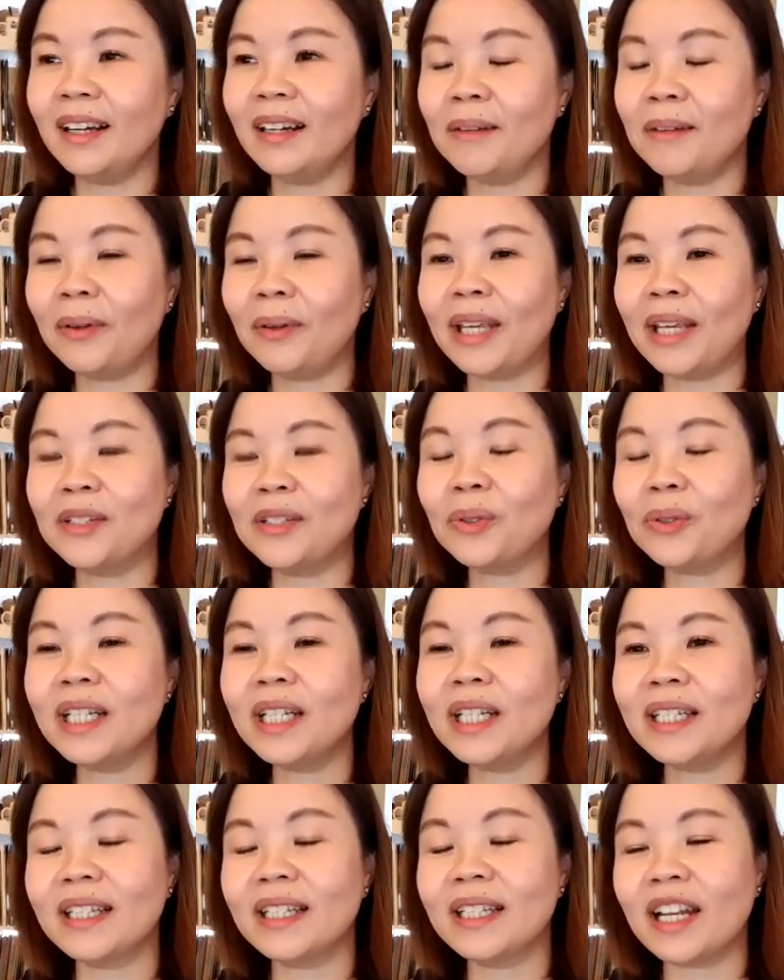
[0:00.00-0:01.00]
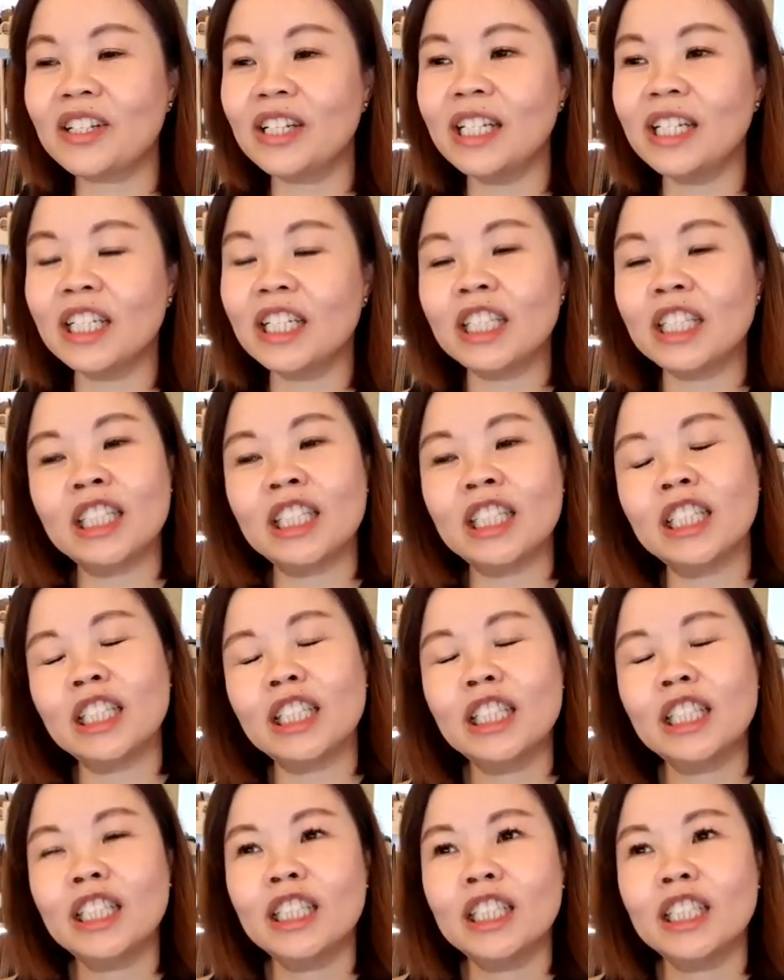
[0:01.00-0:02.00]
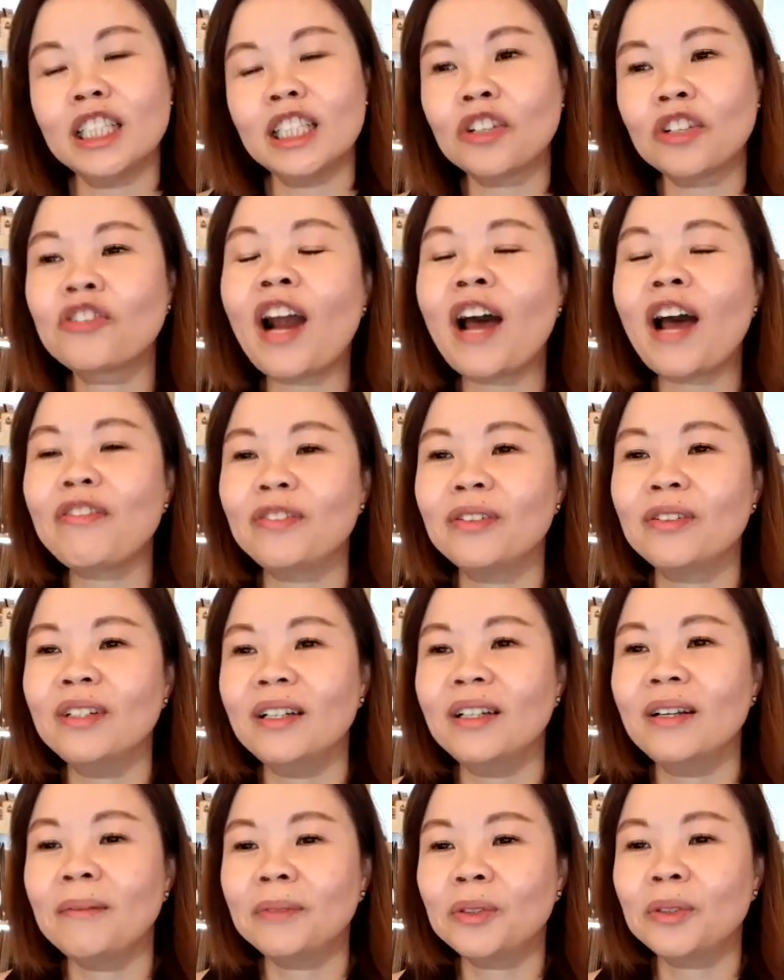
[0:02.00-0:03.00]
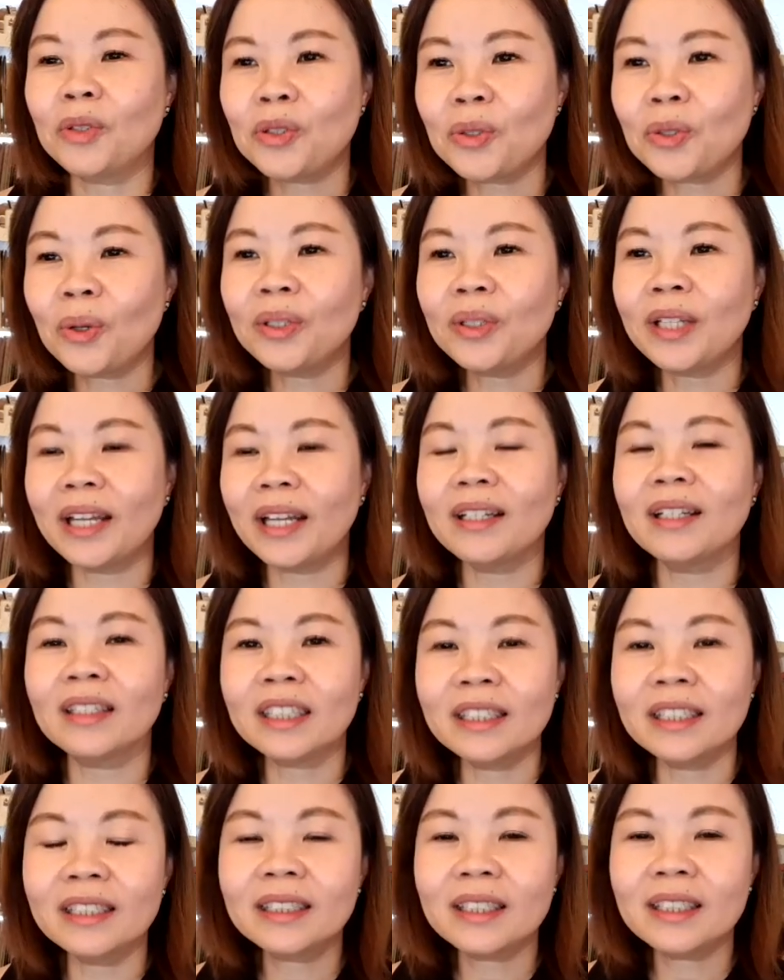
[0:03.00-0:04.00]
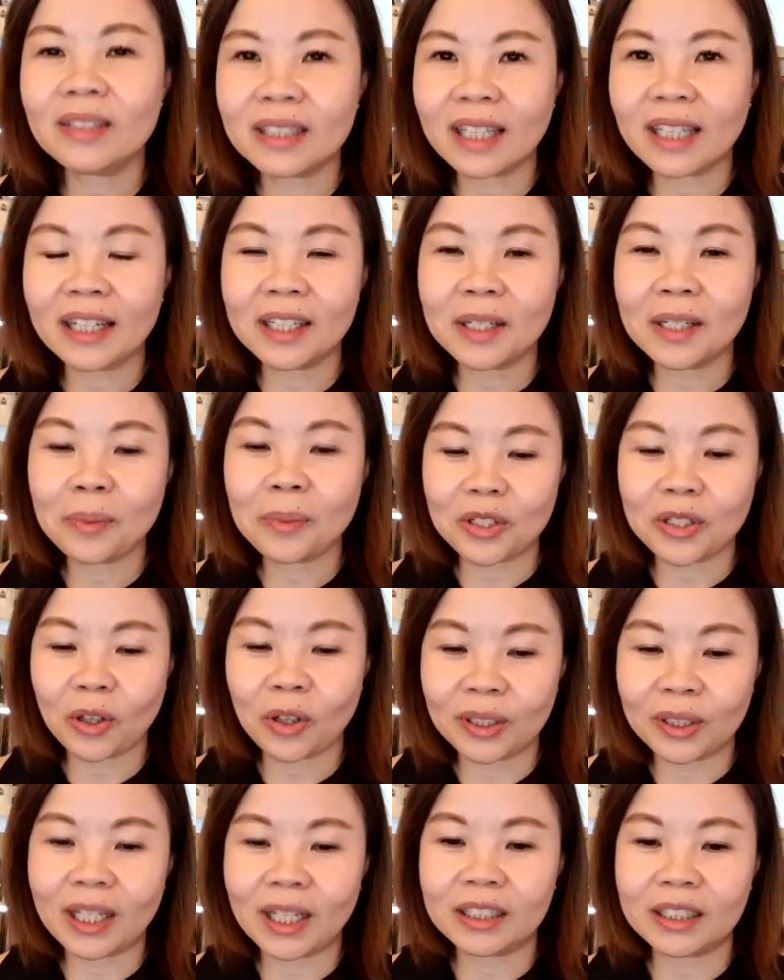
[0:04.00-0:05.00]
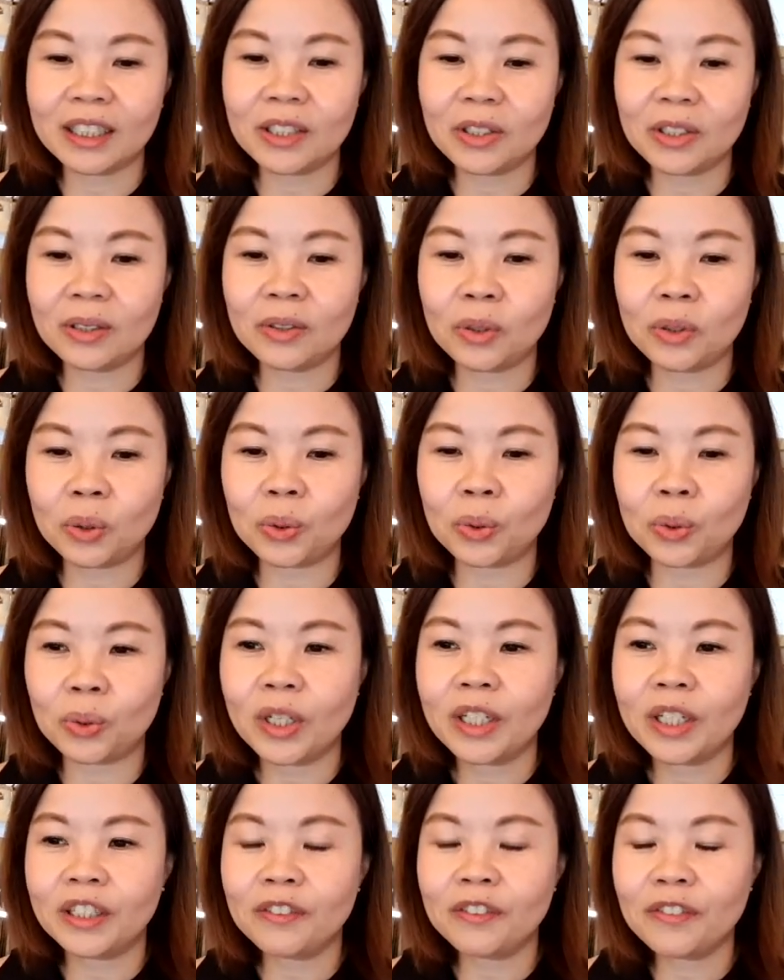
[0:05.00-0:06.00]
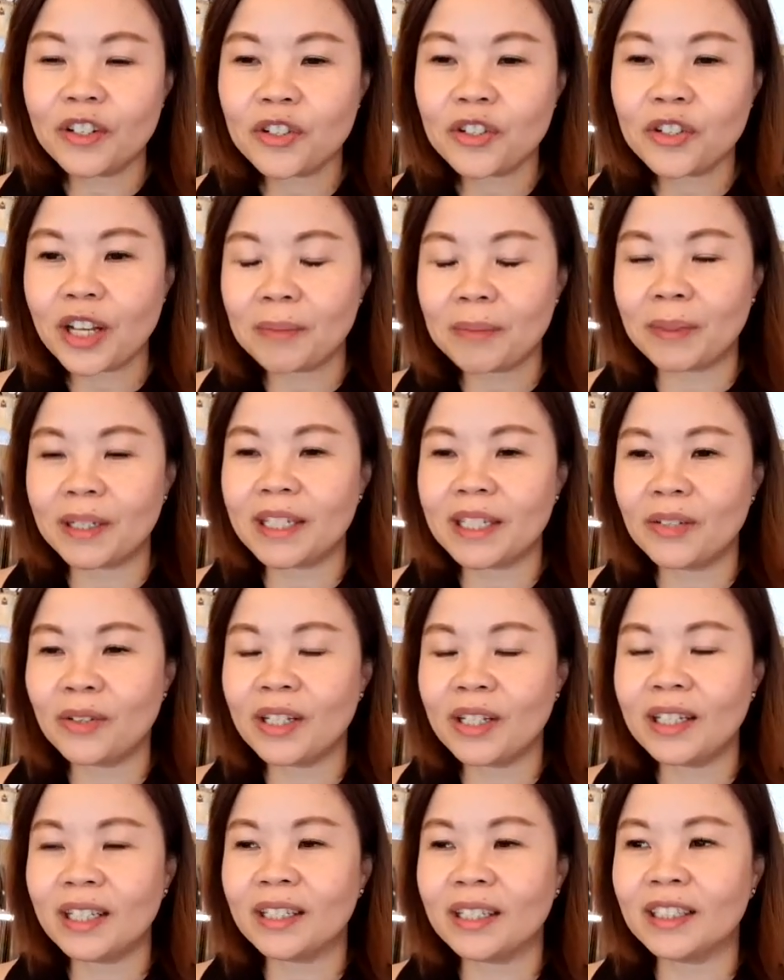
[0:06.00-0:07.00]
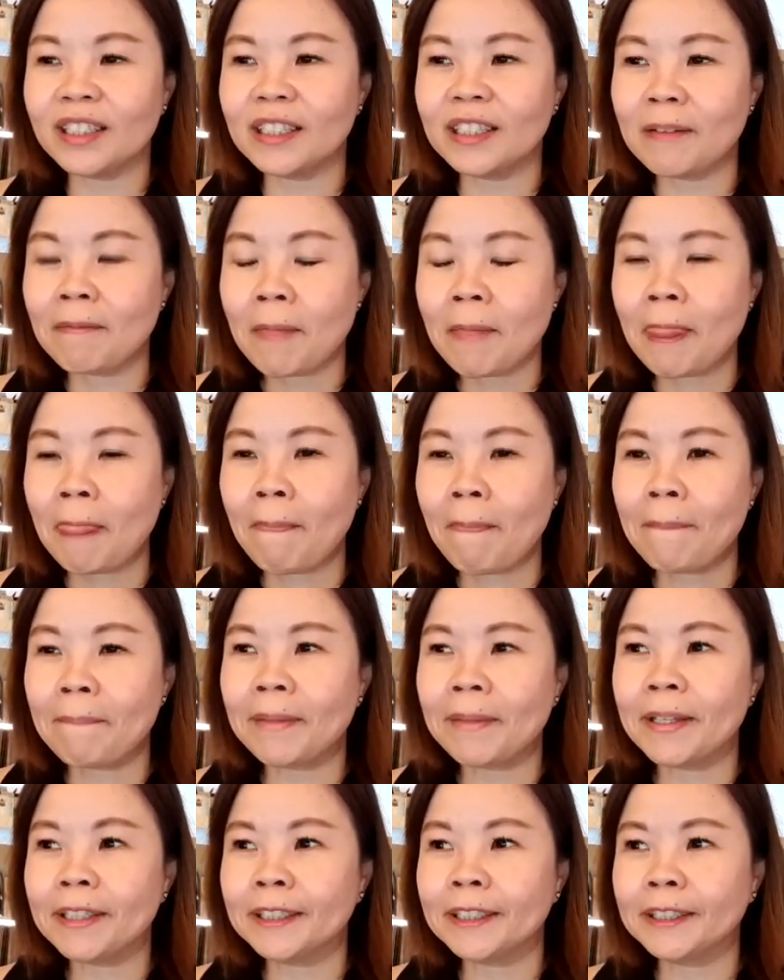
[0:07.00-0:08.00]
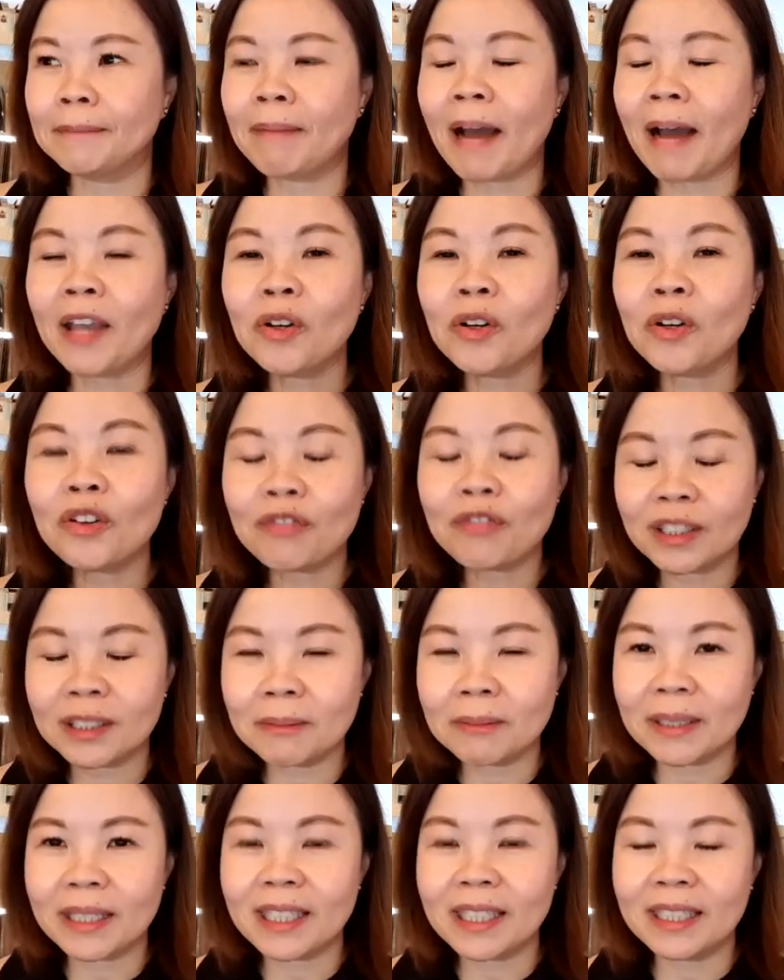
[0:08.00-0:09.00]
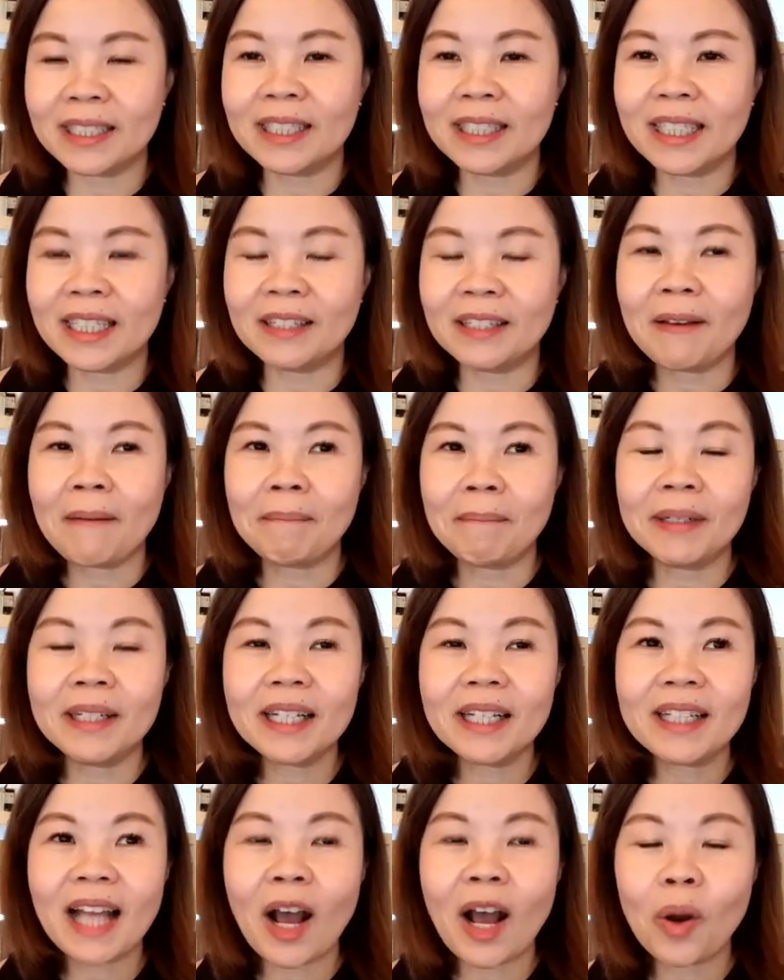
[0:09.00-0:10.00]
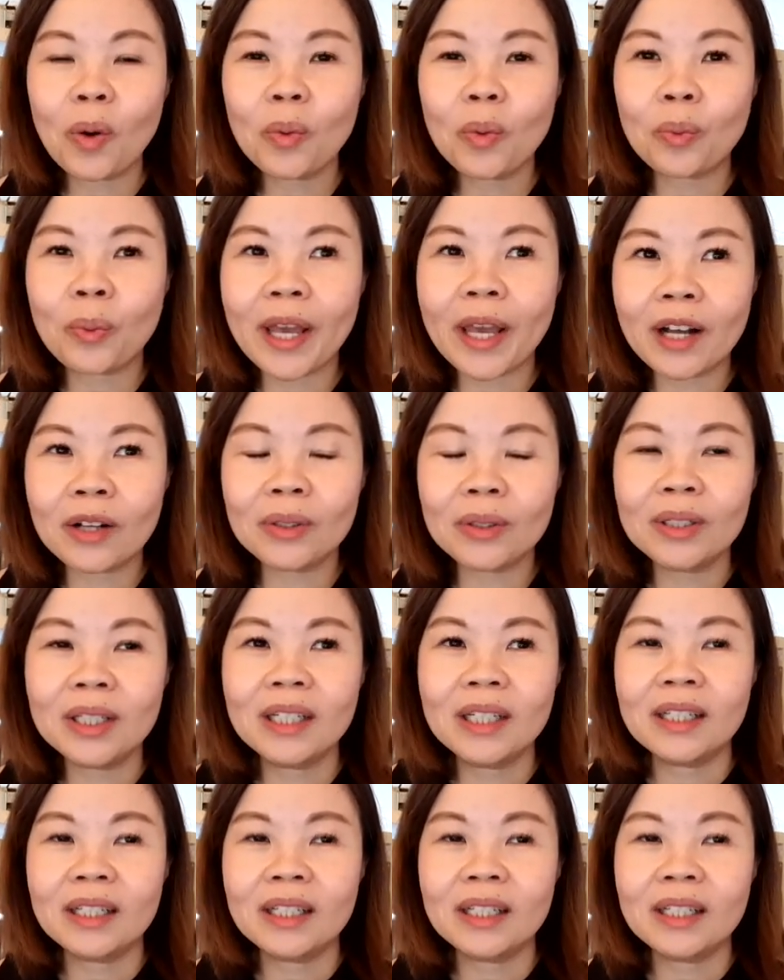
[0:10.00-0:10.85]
Okay, so this is actually a graph to show that a clinical study was conducted to differentiate between the bioavailability, meaning how well